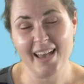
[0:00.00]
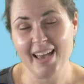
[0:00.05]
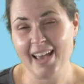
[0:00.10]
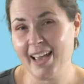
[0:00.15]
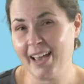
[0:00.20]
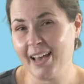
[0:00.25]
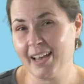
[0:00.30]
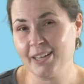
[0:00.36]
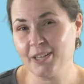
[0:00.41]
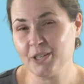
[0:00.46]

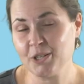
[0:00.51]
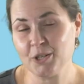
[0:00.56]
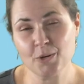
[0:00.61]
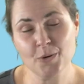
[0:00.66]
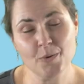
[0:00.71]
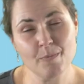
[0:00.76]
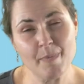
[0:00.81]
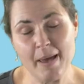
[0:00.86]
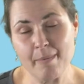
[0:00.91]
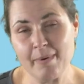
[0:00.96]
And
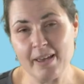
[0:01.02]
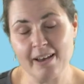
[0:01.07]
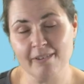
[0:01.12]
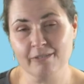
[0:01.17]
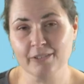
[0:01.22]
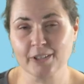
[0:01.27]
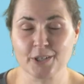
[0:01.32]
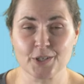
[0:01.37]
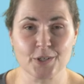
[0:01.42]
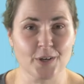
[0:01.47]
you maybe have
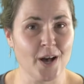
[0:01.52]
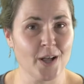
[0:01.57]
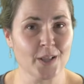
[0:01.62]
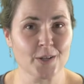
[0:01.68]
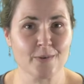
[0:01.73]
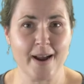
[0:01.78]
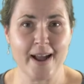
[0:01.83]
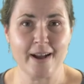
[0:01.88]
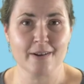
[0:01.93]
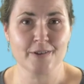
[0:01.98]
looked all
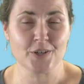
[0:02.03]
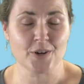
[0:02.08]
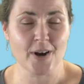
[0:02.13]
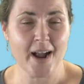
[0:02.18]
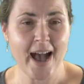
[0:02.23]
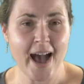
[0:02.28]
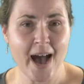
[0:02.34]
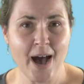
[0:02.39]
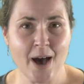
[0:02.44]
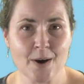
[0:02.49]
around your
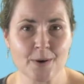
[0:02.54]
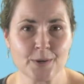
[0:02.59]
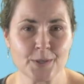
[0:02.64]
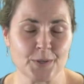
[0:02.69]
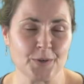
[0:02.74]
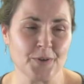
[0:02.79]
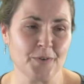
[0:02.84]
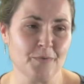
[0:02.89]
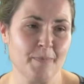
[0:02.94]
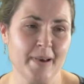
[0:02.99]

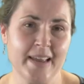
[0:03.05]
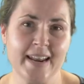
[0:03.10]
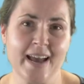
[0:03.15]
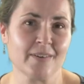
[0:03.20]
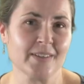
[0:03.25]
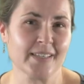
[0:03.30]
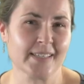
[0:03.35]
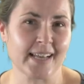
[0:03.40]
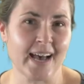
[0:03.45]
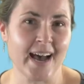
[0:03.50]
house or you've been
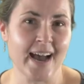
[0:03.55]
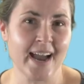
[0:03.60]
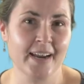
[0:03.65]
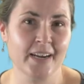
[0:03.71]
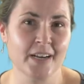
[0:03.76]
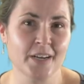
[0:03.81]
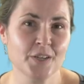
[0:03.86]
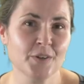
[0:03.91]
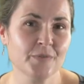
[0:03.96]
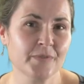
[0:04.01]
outside
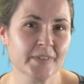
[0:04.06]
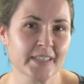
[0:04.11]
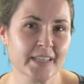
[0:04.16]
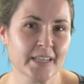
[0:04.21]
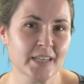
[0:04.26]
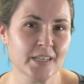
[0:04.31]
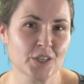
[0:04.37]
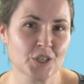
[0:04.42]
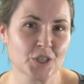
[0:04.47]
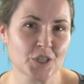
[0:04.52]
and you've
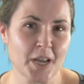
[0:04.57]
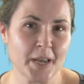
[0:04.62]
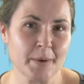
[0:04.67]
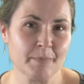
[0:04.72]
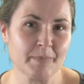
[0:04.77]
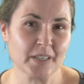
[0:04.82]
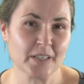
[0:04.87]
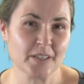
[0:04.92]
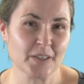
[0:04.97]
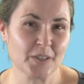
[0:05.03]
seen
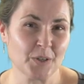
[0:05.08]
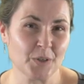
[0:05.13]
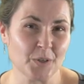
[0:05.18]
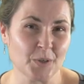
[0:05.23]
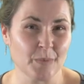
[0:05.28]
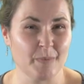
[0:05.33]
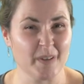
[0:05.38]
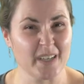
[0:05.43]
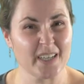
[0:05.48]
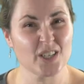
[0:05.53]
shapes
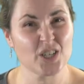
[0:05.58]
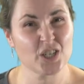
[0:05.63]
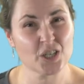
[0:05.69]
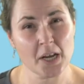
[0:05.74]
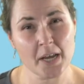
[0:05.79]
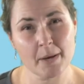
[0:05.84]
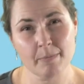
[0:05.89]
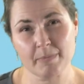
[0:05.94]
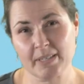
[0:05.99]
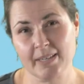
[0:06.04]
too, because
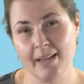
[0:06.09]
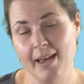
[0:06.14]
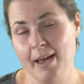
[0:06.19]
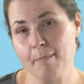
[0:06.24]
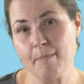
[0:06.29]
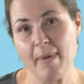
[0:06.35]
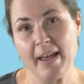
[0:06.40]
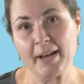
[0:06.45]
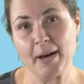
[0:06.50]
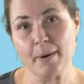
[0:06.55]
shapes
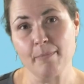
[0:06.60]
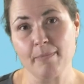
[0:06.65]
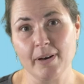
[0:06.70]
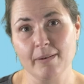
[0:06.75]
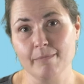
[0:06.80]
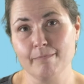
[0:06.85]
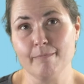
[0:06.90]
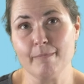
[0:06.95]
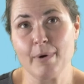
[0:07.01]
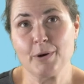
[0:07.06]
make up
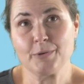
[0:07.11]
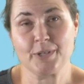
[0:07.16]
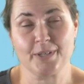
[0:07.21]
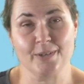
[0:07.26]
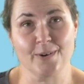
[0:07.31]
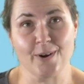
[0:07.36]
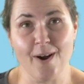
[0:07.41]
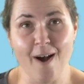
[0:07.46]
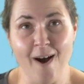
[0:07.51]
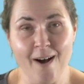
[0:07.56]
most
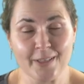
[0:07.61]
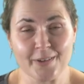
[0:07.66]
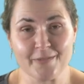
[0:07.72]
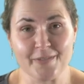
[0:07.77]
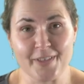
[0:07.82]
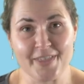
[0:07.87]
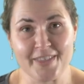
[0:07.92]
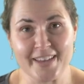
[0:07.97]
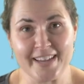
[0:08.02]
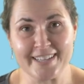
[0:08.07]
or all of
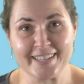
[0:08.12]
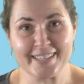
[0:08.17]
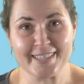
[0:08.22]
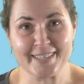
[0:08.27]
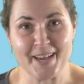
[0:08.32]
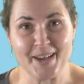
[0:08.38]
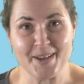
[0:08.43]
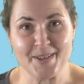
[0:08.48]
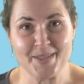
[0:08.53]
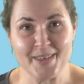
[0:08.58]
the things
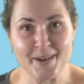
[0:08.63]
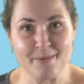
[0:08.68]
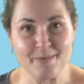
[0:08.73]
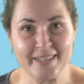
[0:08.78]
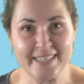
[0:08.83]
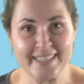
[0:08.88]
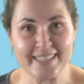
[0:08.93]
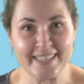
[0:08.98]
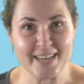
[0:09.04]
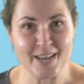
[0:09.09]
that, that we
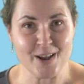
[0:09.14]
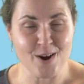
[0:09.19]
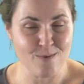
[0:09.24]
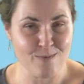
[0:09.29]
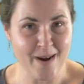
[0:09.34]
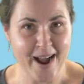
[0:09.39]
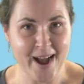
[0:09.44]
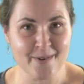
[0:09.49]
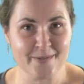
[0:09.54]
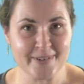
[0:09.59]
see
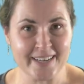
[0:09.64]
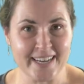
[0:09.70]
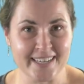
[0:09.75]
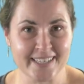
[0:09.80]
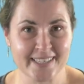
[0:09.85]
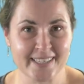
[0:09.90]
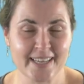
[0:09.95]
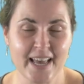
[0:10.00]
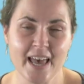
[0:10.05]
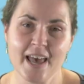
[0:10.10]
around
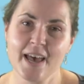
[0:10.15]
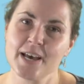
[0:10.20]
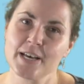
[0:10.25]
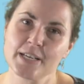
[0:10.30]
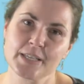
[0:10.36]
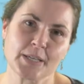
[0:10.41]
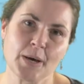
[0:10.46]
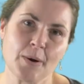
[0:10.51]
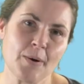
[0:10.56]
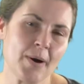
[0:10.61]
us.
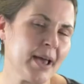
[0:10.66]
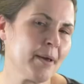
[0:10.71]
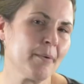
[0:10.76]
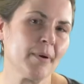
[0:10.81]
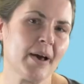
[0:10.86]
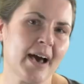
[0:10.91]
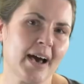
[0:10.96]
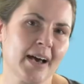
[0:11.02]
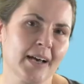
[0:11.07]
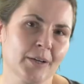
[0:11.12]
So I
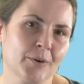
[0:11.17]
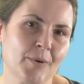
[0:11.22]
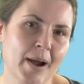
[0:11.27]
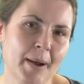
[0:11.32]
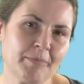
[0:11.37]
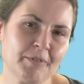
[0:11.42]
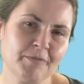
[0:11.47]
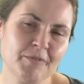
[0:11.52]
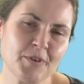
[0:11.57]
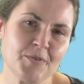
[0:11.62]
uh,
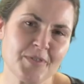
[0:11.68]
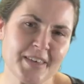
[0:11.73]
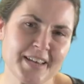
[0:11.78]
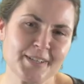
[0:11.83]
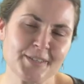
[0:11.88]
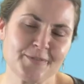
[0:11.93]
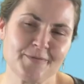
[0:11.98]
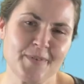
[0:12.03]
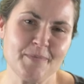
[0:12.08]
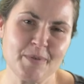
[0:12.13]
grabbed a few
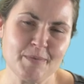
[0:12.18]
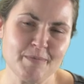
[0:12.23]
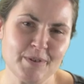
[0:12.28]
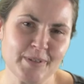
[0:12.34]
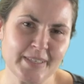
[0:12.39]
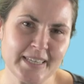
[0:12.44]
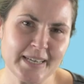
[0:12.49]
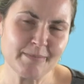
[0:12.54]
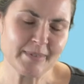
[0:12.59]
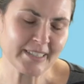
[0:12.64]
things from the
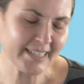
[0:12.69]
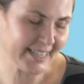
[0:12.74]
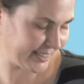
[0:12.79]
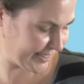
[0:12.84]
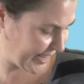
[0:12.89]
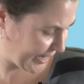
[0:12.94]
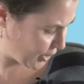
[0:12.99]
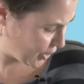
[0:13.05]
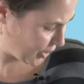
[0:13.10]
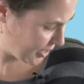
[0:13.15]
museum's
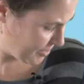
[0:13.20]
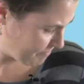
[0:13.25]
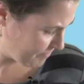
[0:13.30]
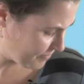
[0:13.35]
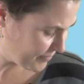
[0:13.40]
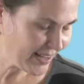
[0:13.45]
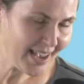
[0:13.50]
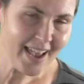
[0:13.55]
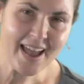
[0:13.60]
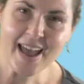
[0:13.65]
collection
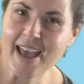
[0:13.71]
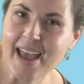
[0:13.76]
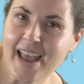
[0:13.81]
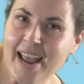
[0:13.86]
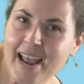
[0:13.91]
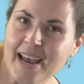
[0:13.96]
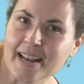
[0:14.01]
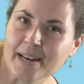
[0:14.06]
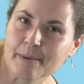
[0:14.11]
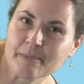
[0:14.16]

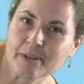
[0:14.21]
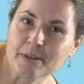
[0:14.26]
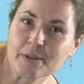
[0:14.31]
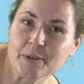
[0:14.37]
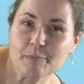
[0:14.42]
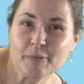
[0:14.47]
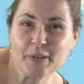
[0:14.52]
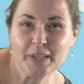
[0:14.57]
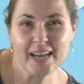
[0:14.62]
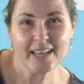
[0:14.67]
and I'm
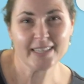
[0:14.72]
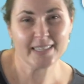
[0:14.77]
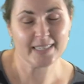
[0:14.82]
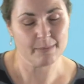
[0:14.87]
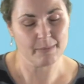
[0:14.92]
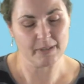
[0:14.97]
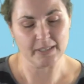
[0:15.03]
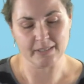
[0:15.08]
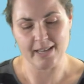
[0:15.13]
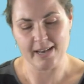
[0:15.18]
going to put on
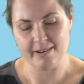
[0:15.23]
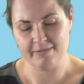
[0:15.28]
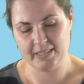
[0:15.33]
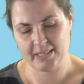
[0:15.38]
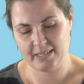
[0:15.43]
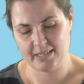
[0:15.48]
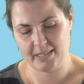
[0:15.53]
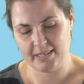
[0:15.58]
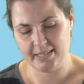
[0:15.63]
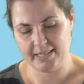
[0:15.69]
some
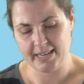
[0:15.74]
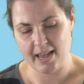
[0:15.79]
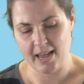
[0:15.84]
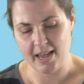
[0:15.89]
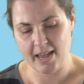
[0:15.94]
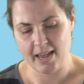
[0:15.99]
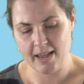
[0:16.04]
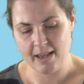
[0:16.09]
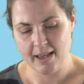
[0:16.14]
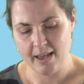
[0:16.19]
gloves
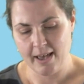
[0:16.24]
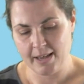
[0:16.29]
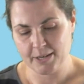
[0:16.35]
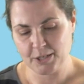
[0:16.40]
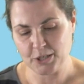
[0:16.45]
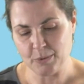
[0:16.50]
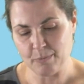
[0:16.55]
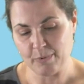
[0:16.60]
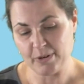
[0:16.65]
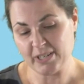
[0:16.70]
today
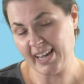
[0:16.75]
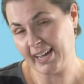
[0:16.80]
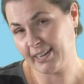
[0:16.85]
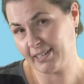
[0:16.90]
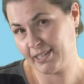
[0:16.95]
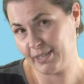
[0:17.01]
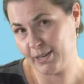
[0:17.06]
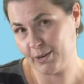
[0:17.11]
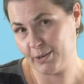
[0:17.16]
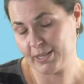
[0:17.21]
to
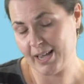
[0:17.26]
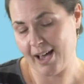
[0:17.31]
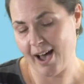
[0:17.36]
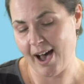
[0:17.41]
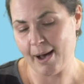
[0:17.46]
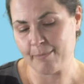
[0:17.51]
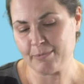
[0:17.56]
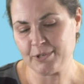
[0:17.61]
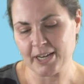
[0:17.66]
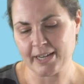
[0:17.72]
protect those
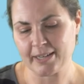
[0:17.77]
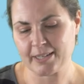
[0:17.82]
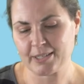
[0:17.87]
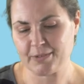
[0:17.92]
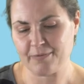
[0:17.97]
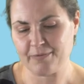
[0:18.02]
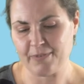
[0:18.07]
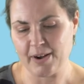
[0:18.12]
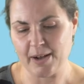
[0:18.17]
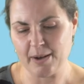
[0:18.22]

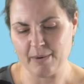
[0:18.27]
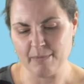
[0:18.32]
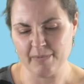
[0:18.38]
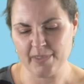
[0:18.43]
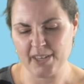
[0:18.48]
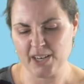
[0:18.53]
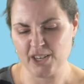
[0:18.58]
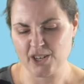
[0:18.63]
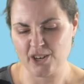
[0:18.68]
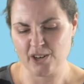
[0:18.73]
objects from
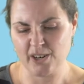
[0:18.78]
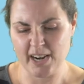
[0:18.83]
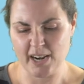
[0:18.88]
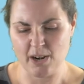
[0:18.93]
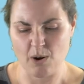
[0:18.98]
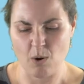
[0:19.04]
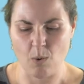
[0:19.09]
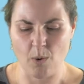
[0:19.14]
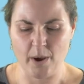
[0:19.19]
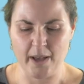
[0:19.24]
the dirt
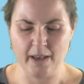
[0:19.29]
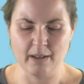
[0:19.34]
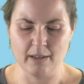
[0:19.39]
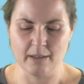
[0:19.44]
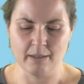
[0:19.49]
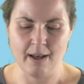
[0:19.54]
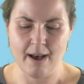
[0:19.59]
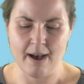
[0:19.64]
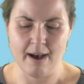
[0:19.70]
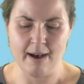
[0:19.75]
and
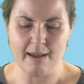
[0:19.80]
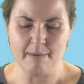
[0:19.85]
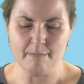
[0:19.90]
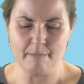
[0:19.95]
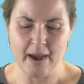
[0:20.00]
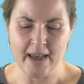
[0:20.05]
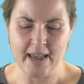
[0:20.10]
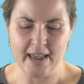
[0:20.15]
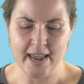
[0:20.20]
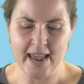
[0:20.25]
oil on
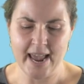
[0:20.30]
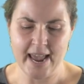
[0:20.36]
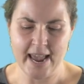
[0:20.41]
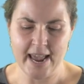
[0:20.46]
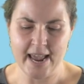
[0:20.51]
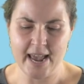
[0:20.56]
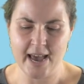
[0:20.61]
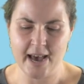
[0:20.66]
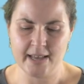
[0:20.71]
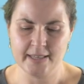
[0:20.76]
my
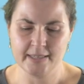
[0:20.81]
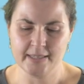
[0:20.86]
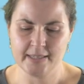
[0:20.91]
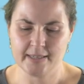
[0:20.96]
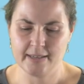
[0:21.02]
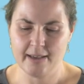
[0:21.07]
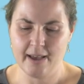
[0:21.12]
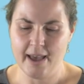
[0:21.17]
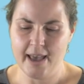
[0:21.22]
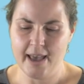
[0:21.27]

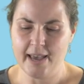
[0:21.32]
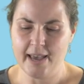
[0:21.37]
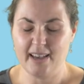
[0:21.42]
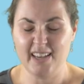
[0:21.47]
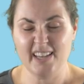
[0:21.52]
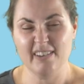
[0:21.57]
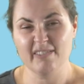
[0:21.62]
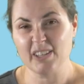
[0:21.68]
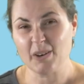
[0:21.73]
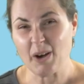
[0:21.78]
hands
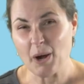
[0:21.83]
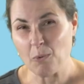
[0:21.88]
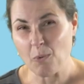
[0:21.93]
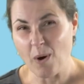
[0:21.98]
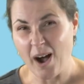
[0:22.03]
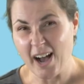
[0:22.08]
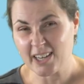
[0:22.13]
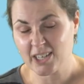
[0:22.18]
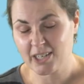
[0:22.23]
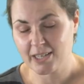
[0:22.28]
even though I
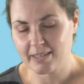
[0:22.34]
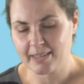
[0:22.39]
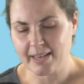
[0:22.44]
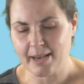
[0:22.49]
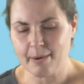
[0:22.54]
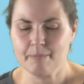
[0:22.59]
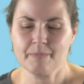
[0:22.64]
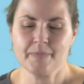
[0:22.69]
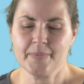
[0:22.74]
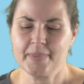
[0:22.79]
washed
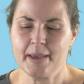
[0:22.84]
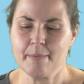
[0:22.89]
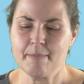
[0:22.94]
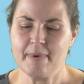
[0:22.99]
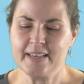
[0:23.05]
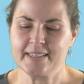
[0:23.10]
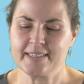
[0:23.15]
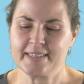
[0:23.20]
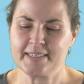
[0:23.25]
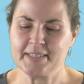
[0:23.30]
them, they
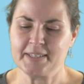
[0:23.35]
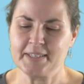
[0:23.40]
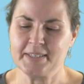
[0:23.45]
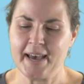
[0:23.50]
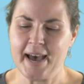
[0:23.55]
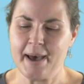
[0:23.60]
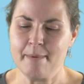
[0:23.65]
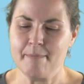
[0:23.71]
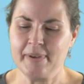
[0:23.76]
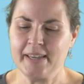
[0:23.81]
may still
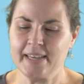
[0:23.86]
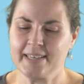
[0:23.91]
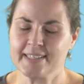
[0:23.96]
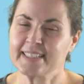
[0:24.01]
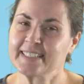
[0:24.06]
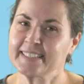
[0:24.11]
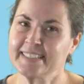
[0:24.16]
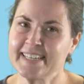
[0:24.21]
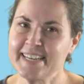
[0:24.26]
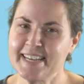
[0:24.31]
not be as
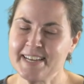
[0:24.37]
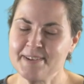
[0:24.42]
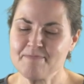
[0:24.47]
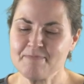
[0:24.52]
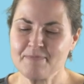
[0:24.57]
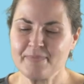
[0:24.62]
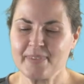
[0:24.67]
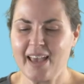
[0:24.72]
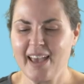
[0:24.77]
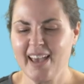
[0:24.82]

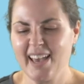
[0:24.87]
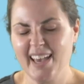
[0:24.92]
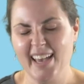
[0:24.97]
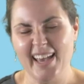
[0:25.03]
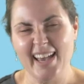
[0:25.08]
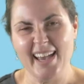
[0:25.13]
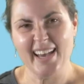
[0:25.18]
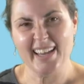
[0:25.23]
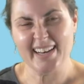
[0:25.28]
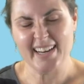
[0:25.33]
clean,
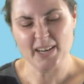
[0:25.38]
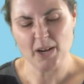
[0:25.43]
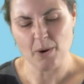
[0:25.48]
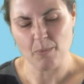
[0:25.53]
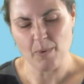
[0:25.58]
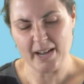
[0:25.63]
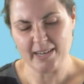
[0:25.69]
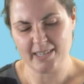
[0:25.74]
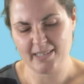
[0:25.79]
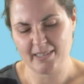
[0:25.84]
and I don't
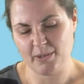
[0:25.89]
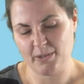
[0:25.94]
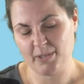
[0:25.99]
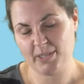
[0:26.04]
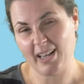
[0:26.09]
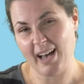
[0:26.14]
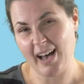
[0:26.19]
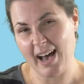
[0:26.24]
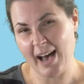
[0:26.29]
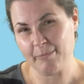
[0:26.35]
want
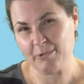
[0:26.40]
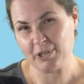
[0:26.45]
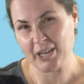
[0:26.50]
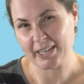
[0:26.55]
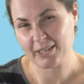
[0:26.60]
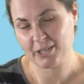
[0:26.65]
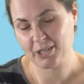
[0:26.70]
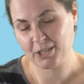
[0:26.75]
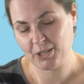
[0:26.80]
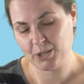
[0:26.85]
those
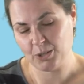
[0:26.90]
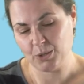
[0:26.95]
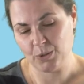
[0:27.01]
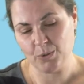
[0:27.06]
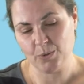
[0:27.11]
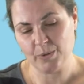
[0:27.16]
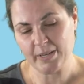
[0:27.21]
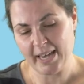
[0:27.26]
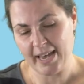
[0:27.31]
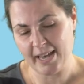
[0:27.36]
objects
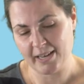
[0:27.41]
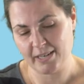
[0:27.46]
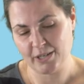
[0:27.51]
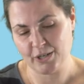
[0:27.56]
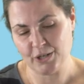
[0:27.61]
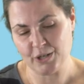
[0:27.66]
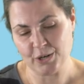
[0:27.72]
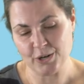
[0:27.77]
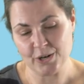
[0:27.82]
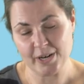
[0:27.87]
to get
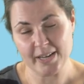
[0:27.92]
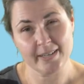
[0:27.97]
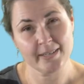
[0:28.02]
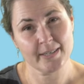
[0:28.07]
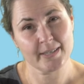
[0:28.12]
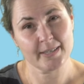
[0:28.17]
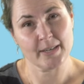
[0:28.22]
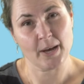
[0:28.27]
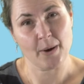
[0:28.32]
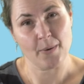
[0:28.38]
dirty.
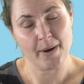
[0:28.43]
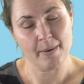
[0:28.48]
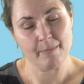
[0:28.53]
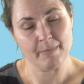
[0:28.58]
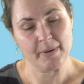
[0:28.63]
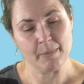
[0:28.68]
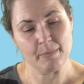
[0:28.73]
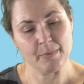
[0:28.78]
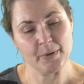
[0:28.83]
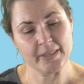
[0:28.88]
So I'm
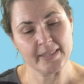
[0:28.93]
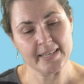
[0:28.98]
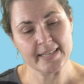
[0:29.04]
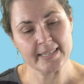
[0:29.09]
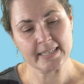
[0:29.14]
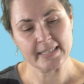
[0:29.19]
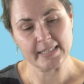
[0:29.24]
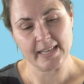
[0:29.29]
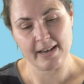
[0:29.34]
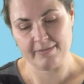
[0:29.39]
going to put
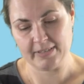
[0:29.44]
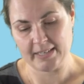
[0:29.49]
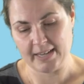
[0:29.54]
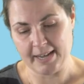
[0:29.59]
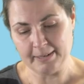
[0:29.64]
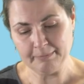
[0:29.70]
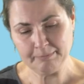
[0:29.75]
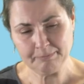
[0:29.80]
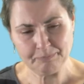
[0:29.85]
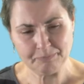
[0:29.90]
these gloves
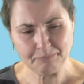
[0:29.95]
on,